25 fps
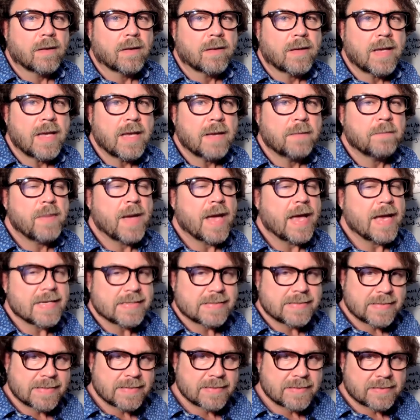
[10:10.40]
it
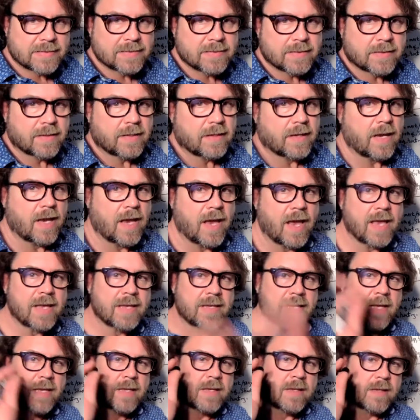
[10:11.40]
passes, and
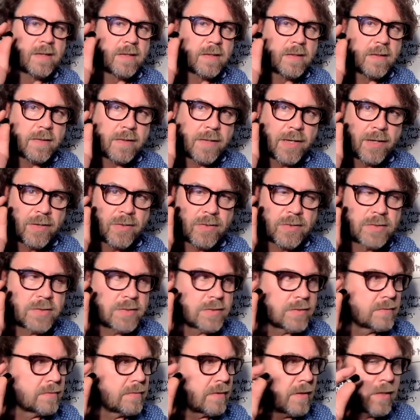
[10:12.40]
then there's
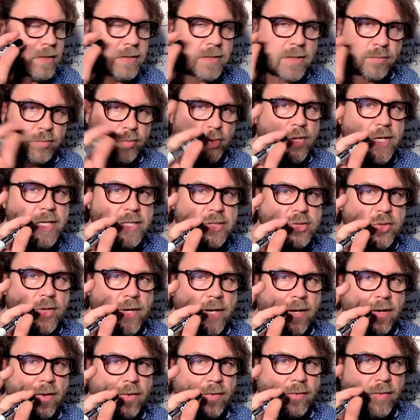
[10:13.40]
a debris
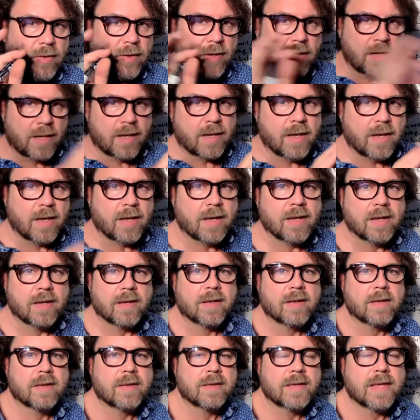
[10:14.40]
trail
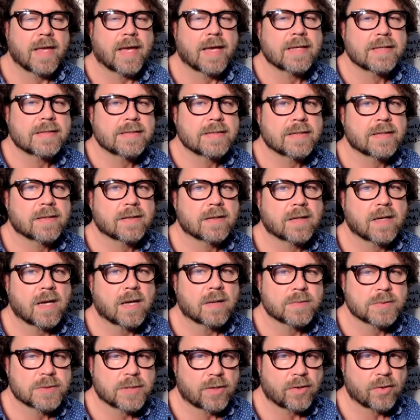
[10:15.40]
that
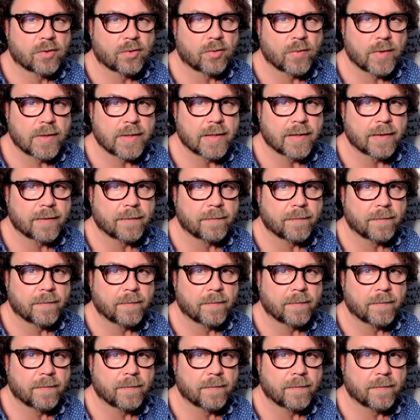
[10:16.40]
comes along with it.